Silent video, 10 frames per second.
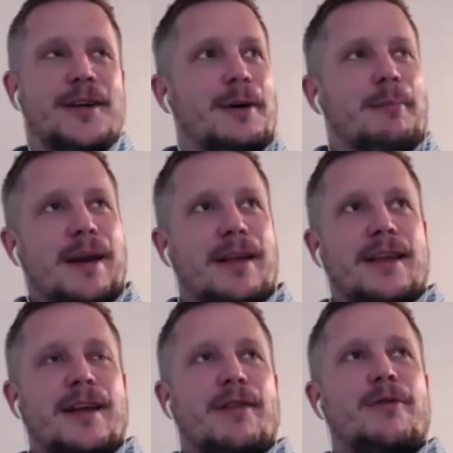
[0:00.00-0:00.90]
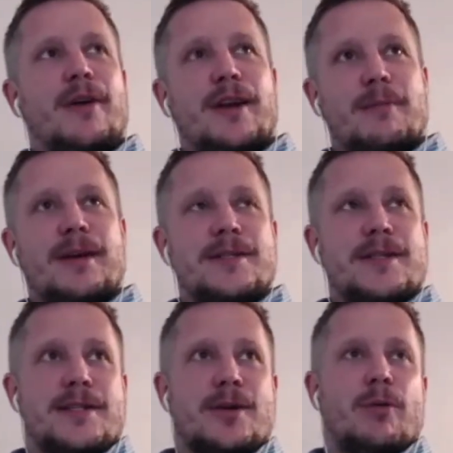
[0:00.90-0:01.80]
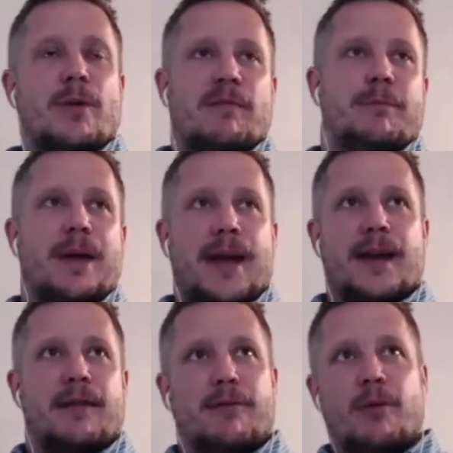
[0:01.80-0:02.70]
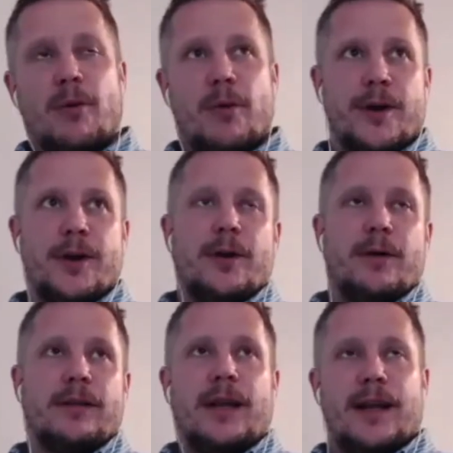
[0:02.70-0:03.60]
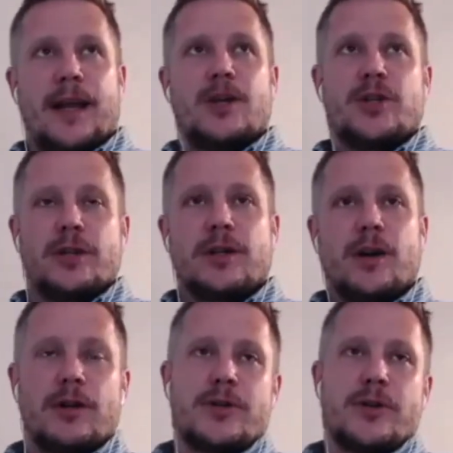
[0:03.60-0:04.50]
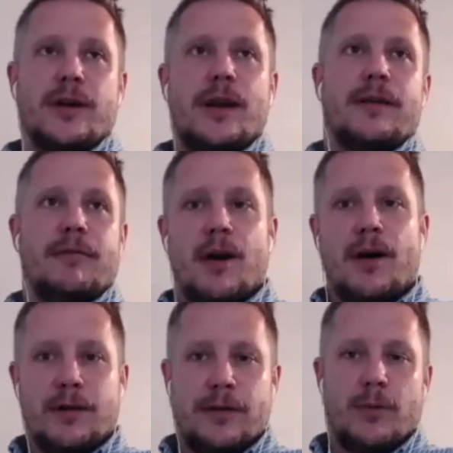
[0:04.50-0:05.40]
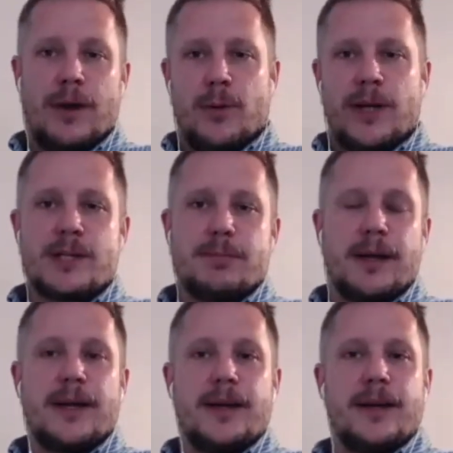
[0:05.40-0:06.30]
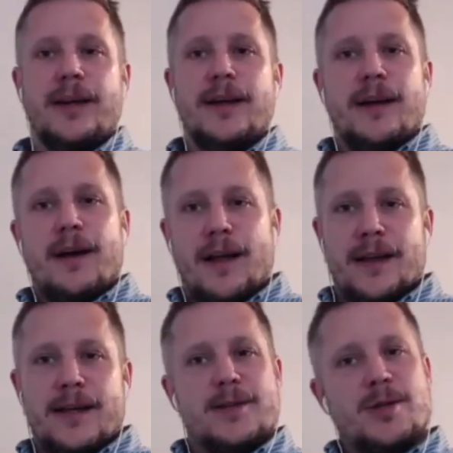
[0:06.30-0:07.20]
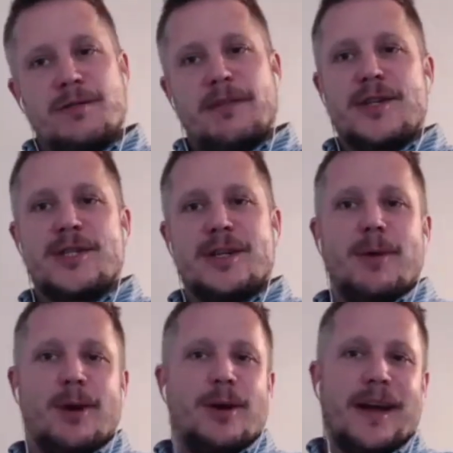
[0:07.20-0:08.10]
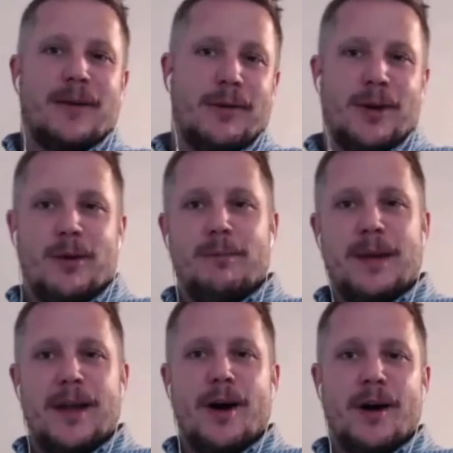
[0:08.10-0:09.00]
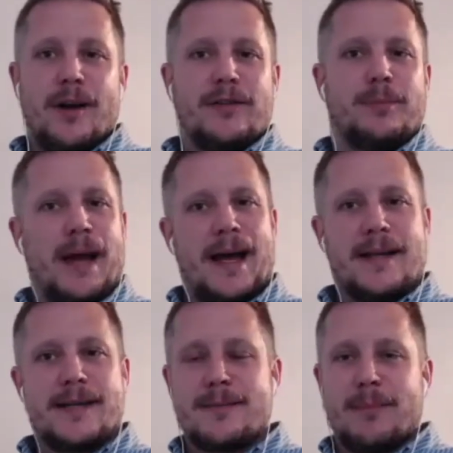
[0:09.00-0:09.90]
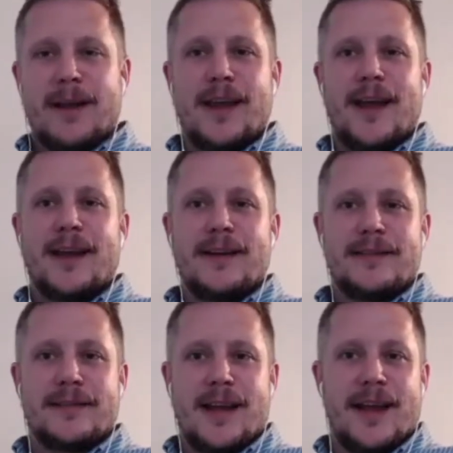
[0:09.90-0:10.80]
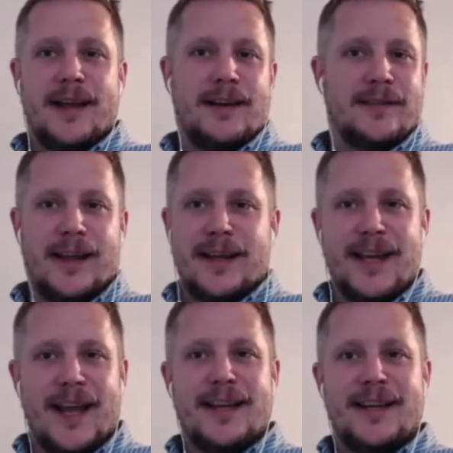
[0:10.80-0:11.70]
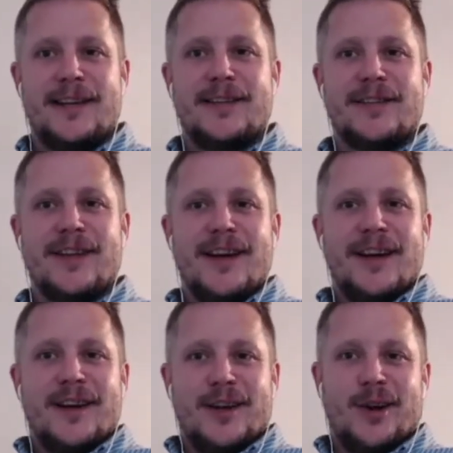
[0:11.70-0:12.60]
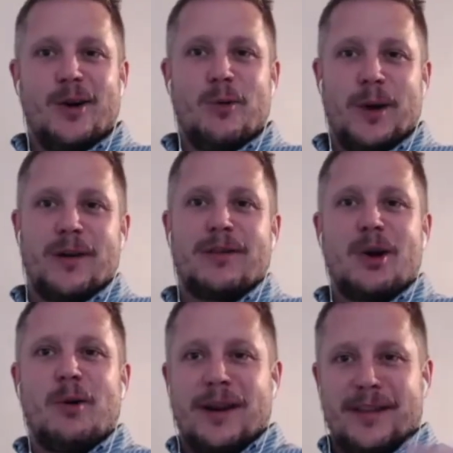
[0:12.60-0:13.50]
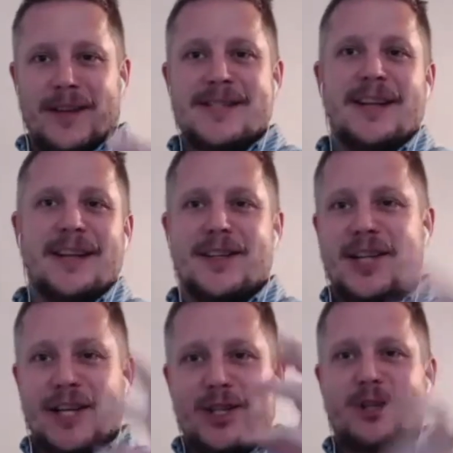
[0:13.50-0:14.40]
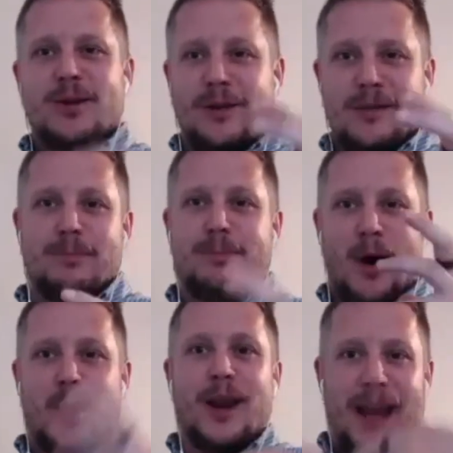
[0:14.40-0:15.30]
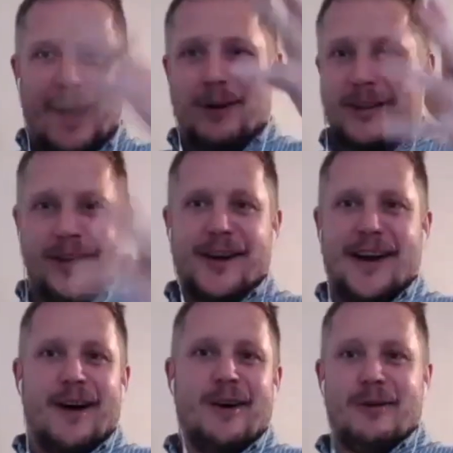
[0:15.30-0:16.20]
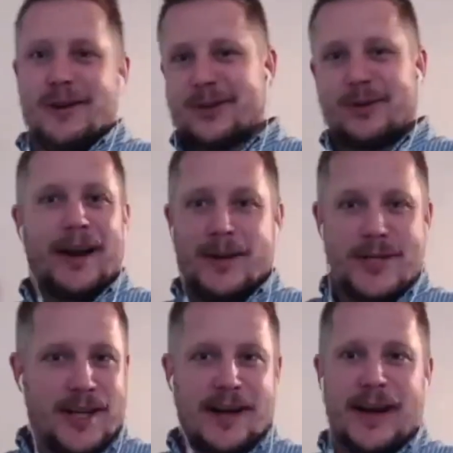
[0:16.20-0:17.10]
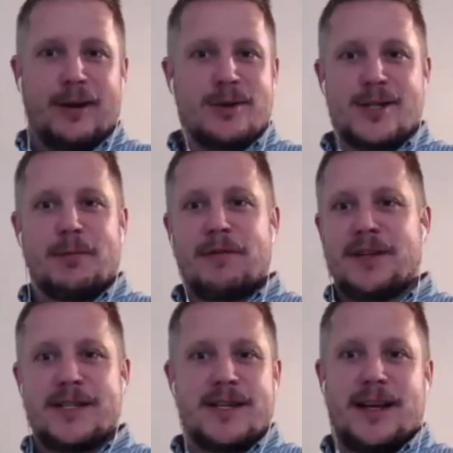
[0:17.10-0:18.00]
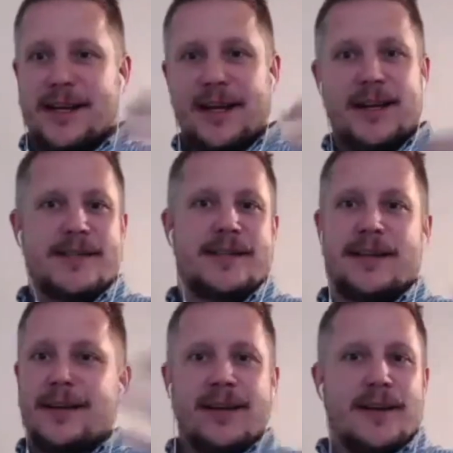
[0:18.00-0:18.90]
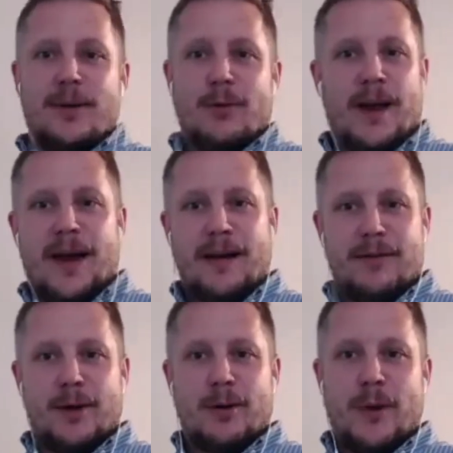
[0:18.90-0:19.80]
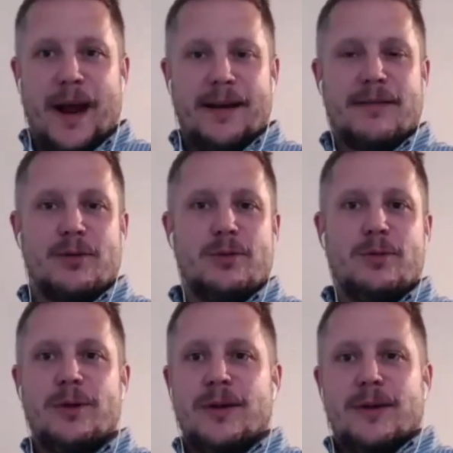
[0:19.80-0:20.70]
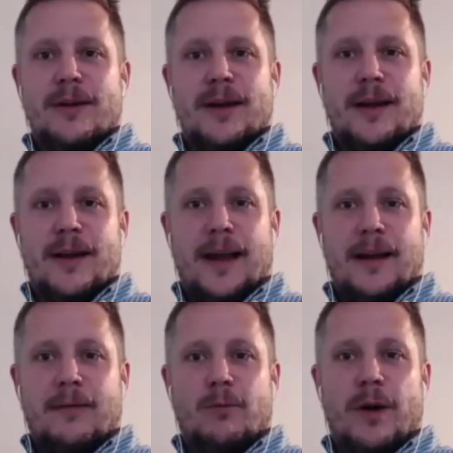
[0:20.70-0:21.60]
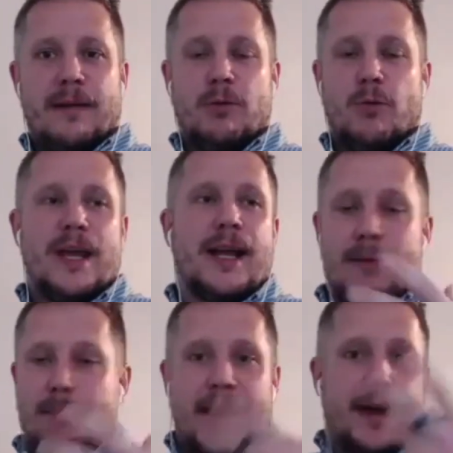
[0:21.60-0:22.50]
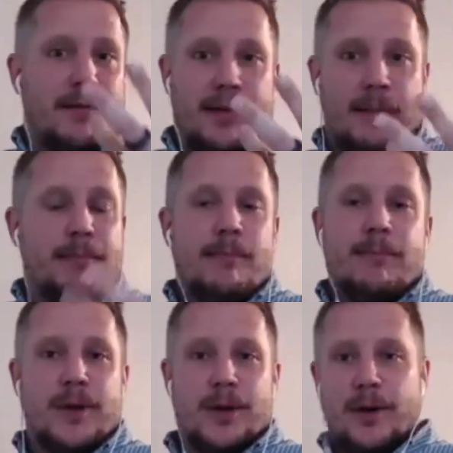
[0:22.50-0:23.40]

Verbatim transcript: But I think it's funny because this whole way of paying it forward, you know, that, that ancient culture can live on the way you explain it. I think it's also very similar, like, you know, Bion is past, Mike Eigen is in his late eighties. You know, we're throwing this little digital bottle out there now. We're trying to send out some of these ideas that we have, you know, ran through and, and whatever we can make of them, you know,